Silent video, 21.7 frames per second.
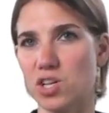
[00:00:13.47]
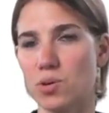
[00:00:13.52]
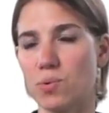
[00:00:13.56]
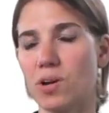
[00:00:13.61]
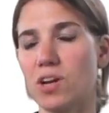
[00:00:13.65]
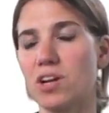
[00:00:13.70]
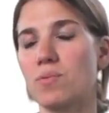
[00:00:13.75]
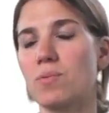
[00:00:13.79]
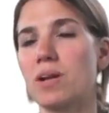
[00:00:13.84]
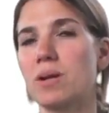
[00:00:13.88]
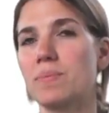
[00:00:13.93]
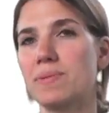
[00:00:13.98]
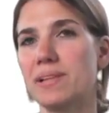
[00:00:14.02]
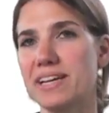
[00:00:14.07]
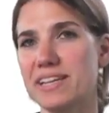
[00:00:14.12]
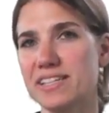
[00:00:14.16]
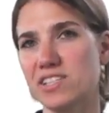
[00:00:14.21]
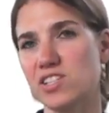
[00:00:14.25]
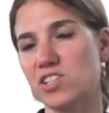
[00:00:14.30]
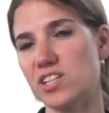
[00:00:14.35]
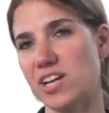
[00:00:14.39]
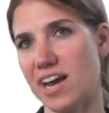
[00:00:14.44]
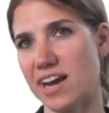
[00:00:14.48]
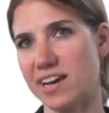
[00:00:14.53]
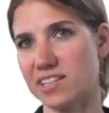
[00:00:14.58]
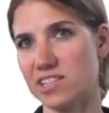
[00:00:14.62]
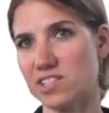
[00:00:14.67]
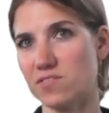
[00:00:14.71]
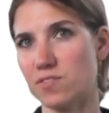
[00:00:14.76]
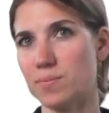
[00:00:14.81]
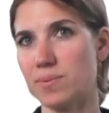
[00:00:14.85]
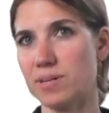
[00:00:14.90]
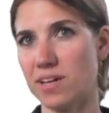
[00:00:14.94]
You're going to want to place your
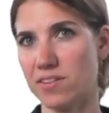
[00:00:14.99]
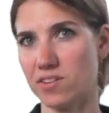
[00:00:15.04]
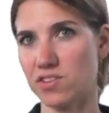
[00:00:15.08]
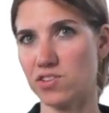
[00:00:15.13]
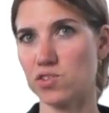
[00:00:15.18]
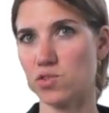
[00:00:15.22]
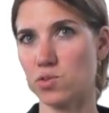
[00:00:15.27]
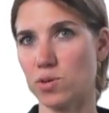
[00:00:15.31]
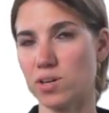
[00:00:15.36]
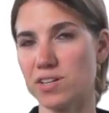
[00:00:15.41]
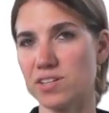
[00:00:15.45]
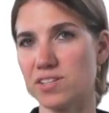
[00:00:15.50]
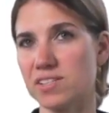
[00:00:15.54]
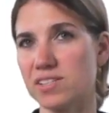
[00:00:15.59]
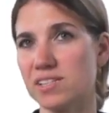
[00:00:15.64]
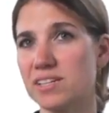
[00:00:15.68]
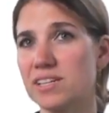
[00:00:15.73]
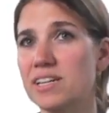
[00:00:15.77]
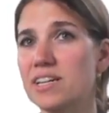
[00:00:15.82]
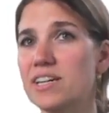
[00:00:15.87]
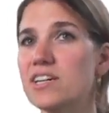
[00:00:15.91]
text from another source.